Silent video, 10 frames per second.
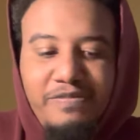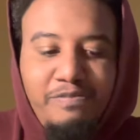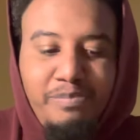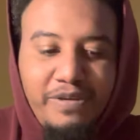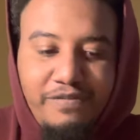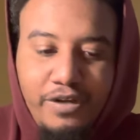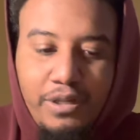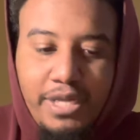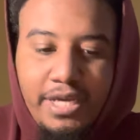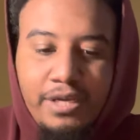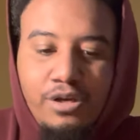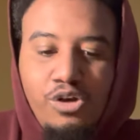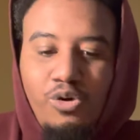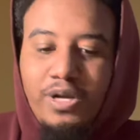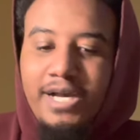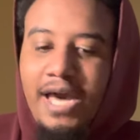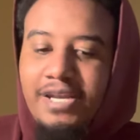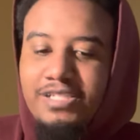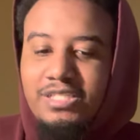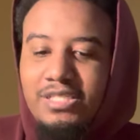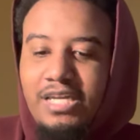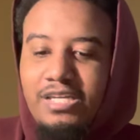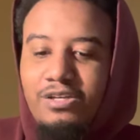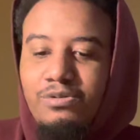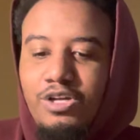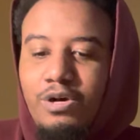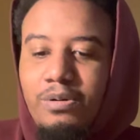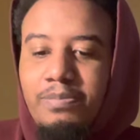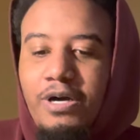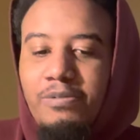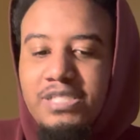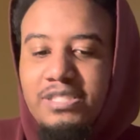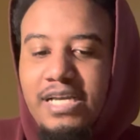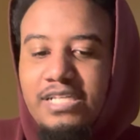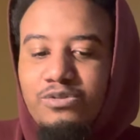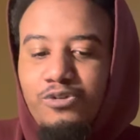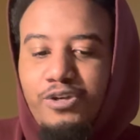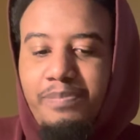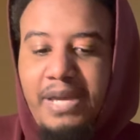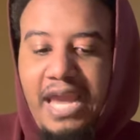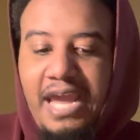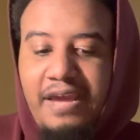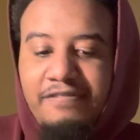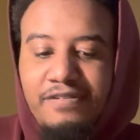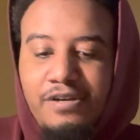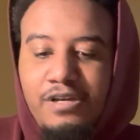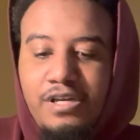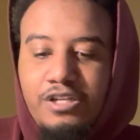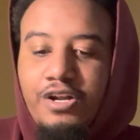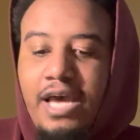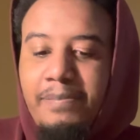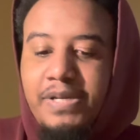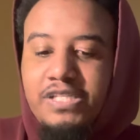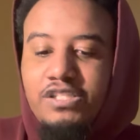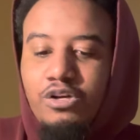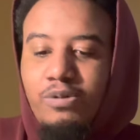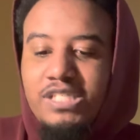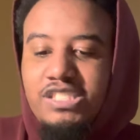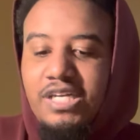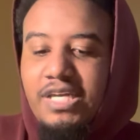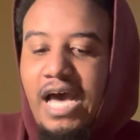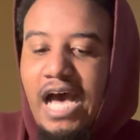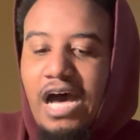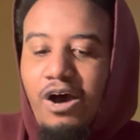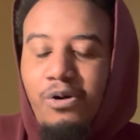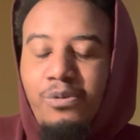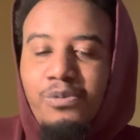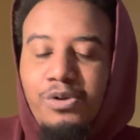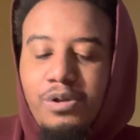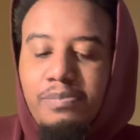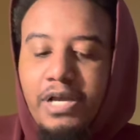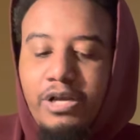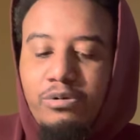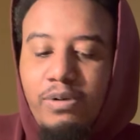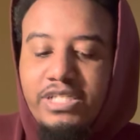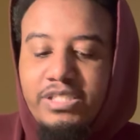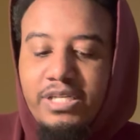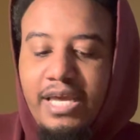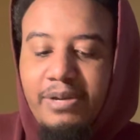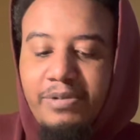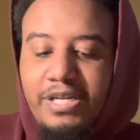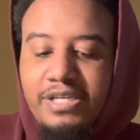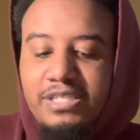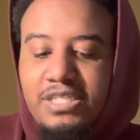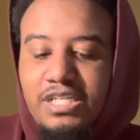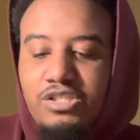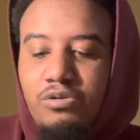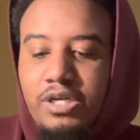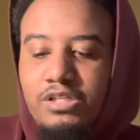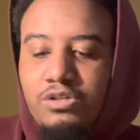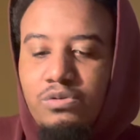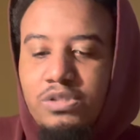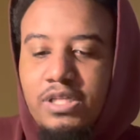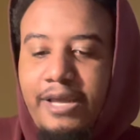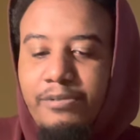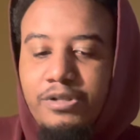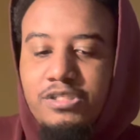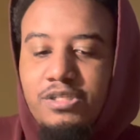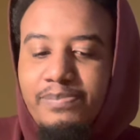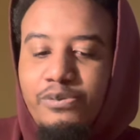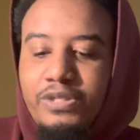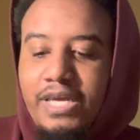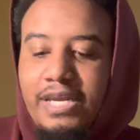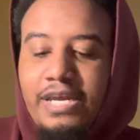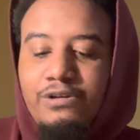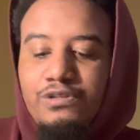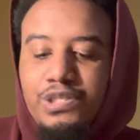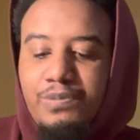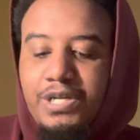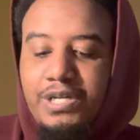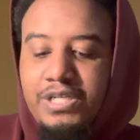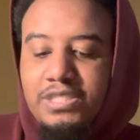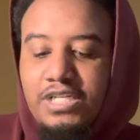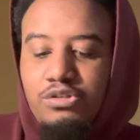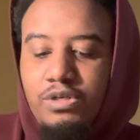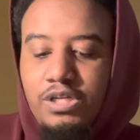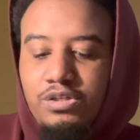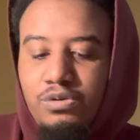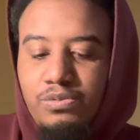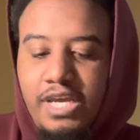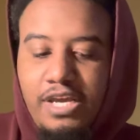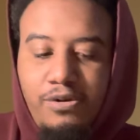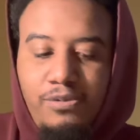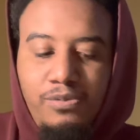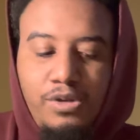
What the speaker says: be feeling, or kind of just letting you know about what's next on your path, you're not meant to question how, but question like what it is that you can do to like really support that energy, what it is that you can do now.